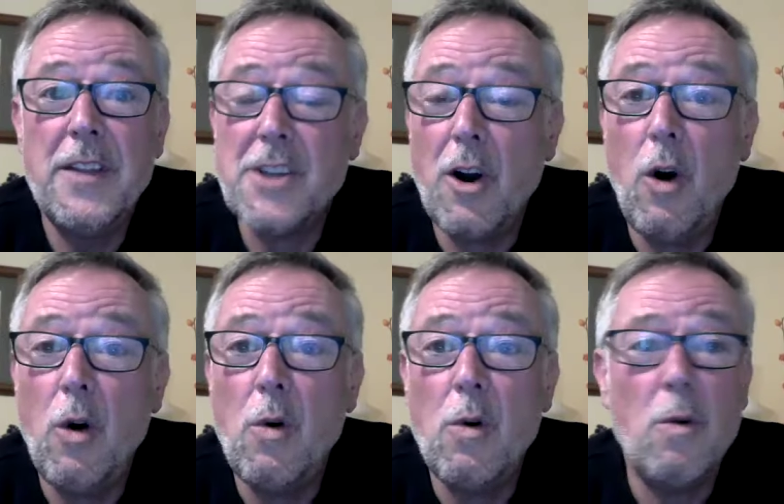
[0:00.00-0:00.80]
This
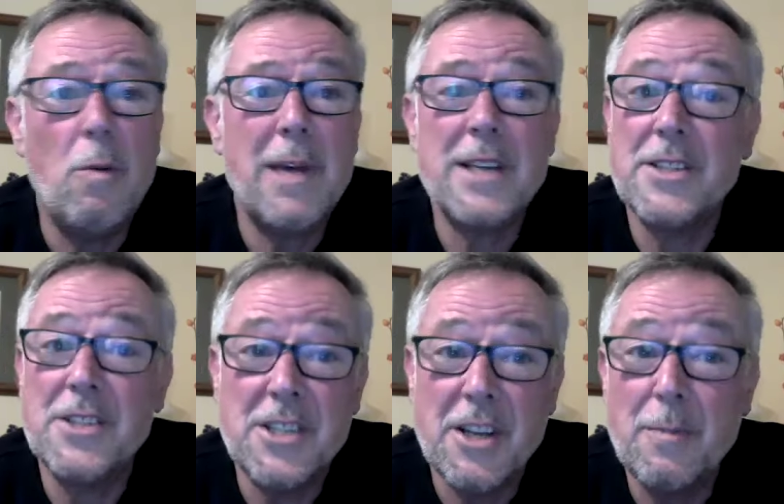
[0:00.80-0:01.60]
whole
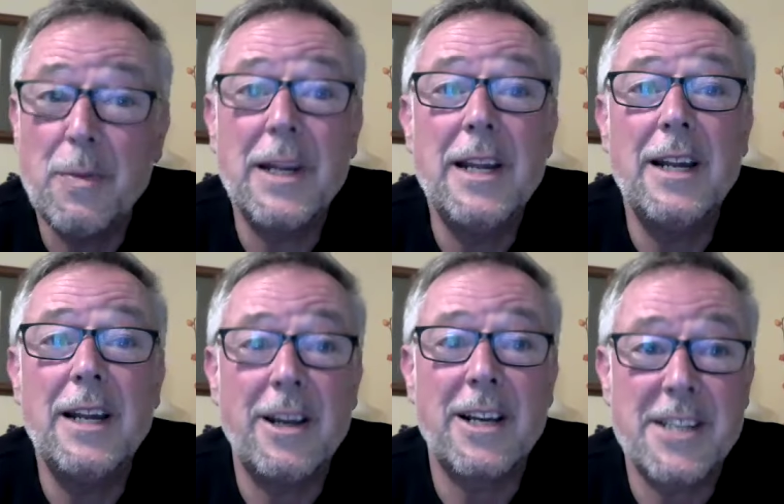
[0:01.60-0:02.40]
message is completely
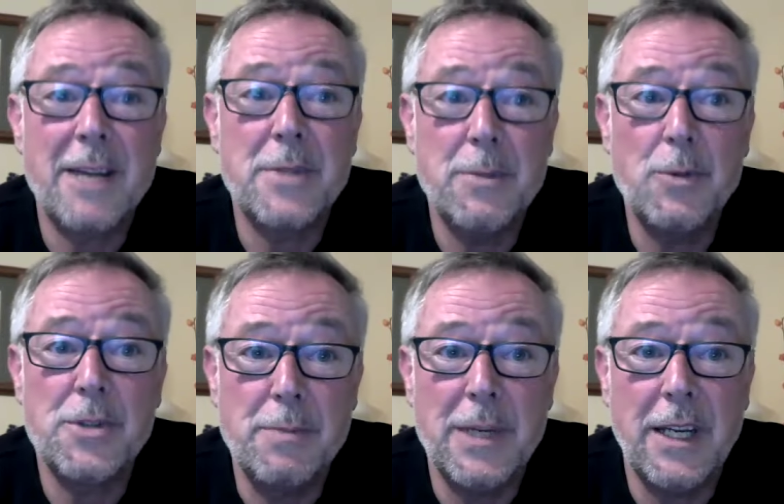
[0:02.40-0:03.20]
unacceptable
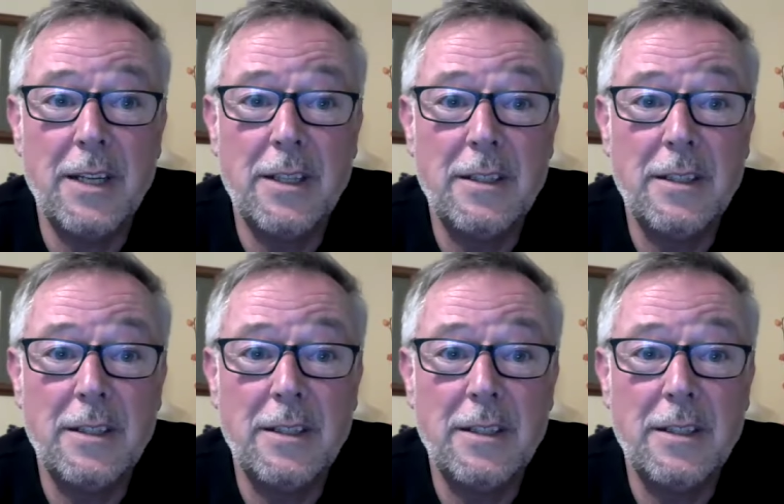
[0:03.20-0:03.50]
to me.